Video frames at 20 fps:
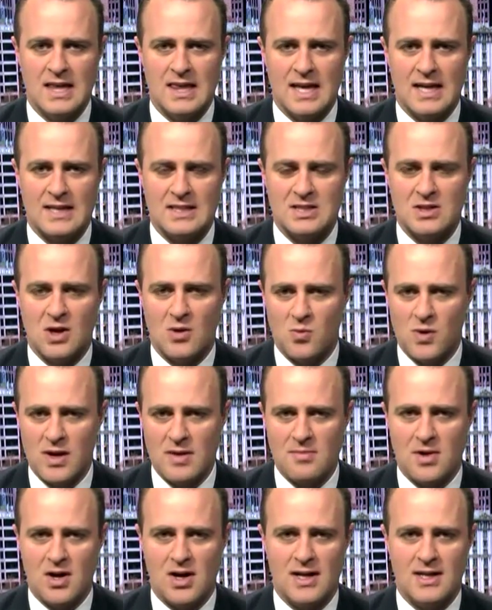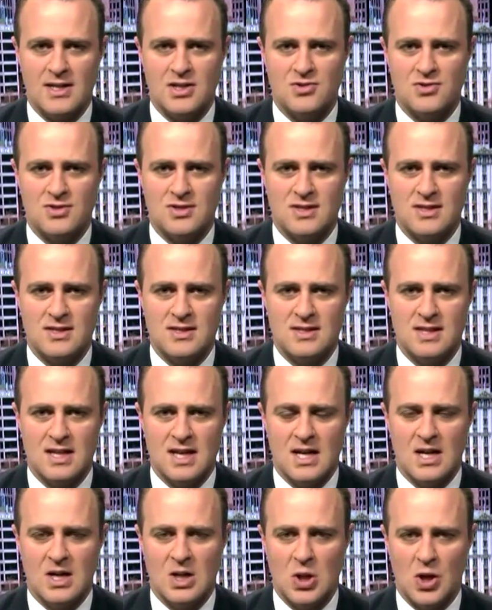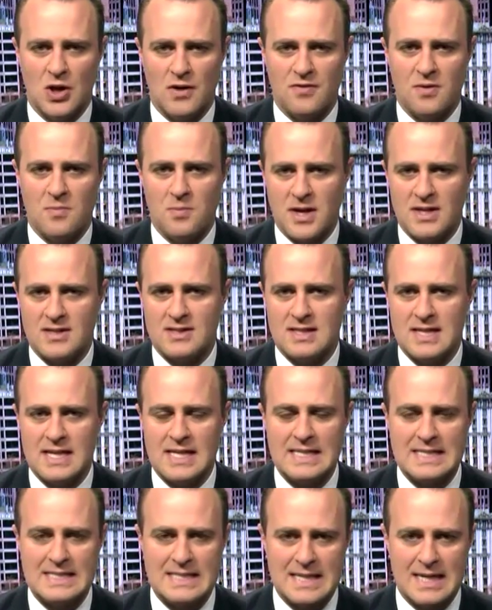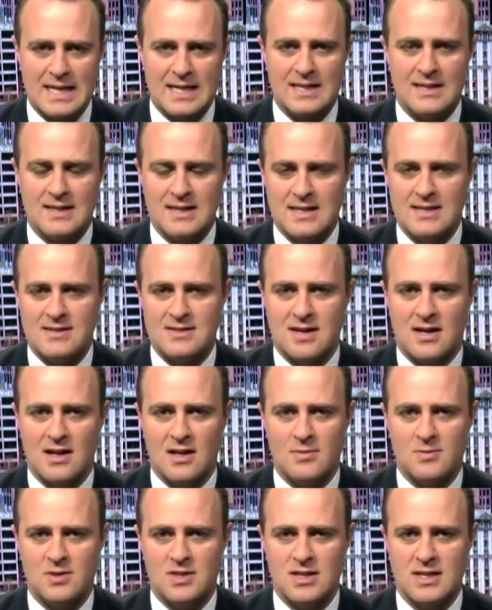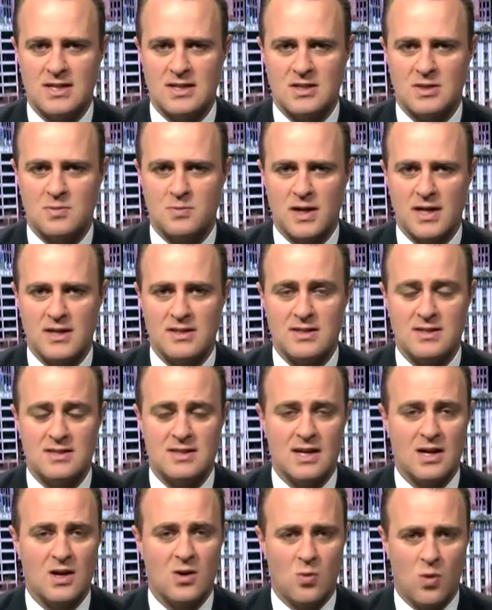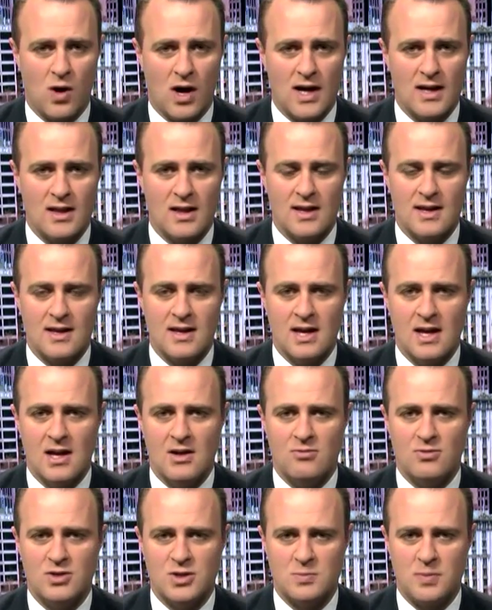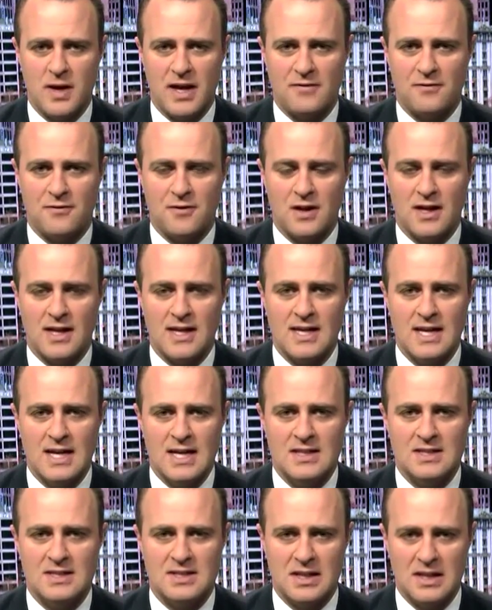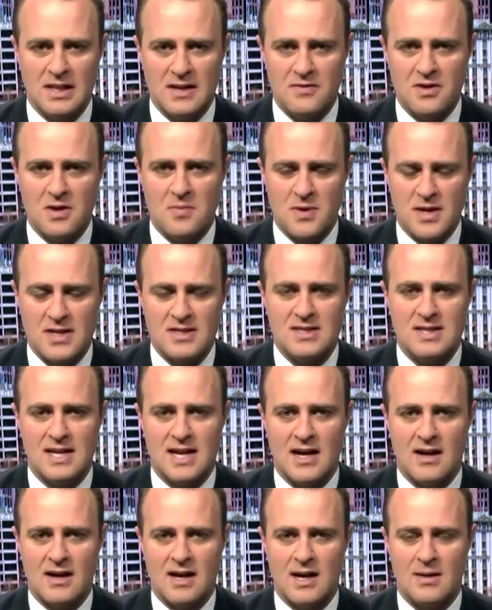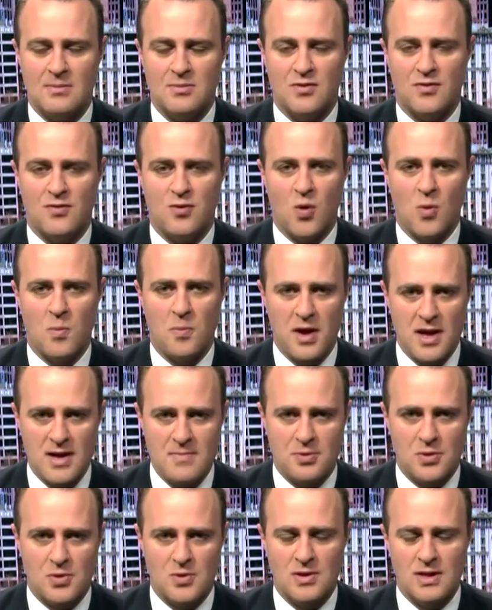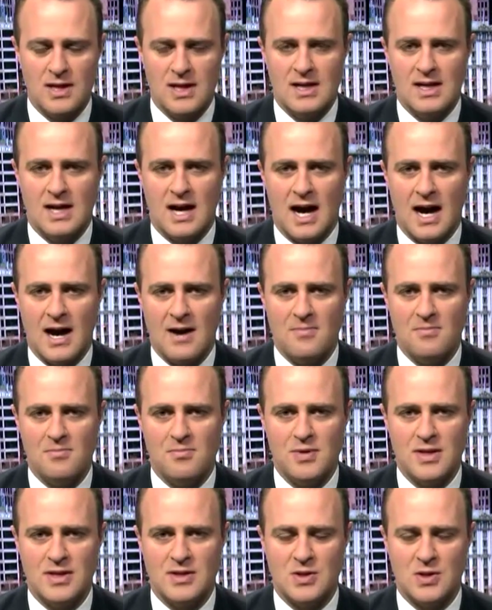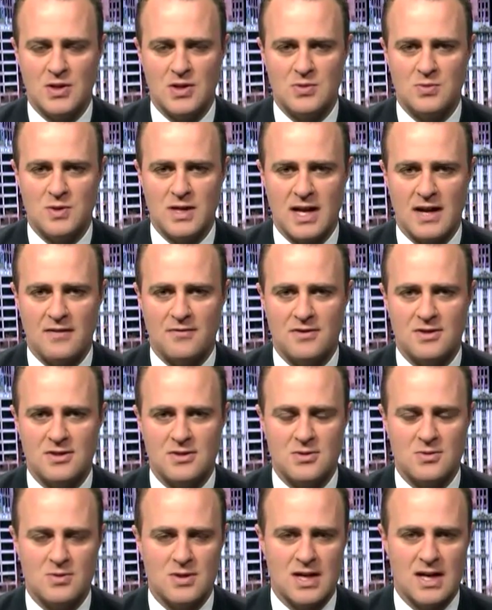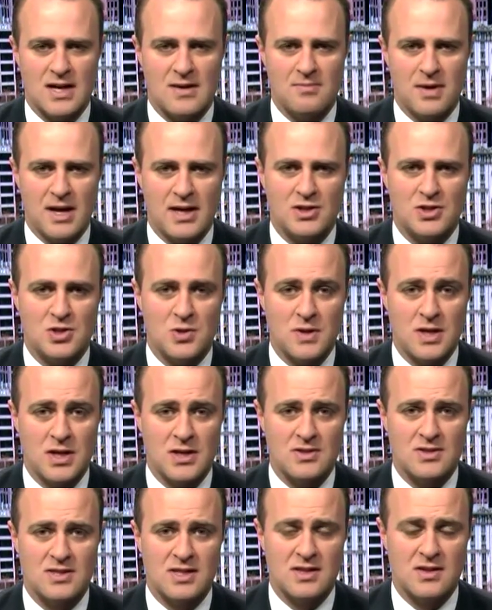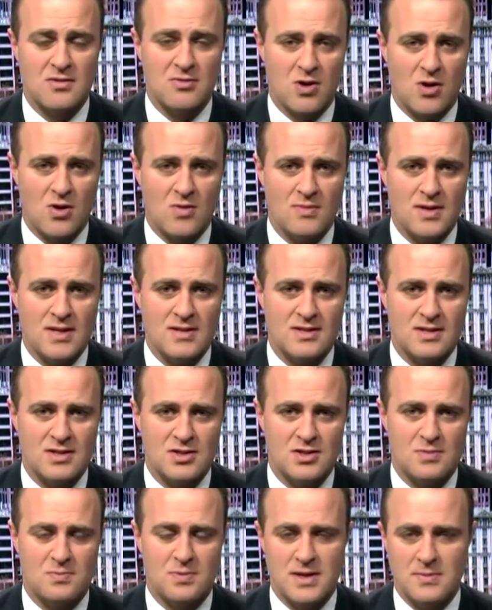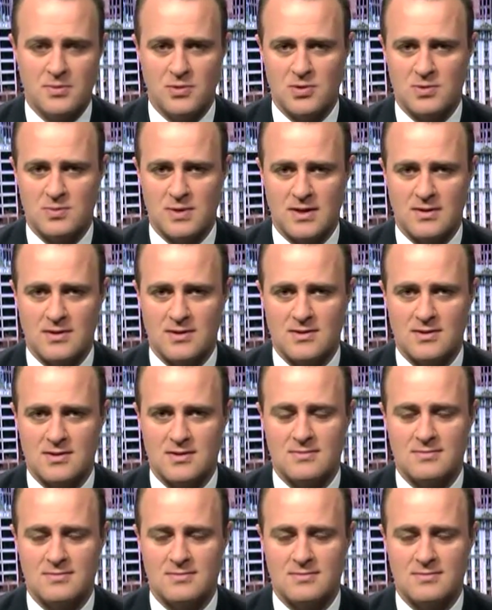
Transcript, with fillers: That's not where my interest is. A lot of the best things done in the asylum seeker space is done quietly, respectfully, to deliver the best outcomes for people um, because we have to uh, make sure we don't send the wrong message to people smugglers.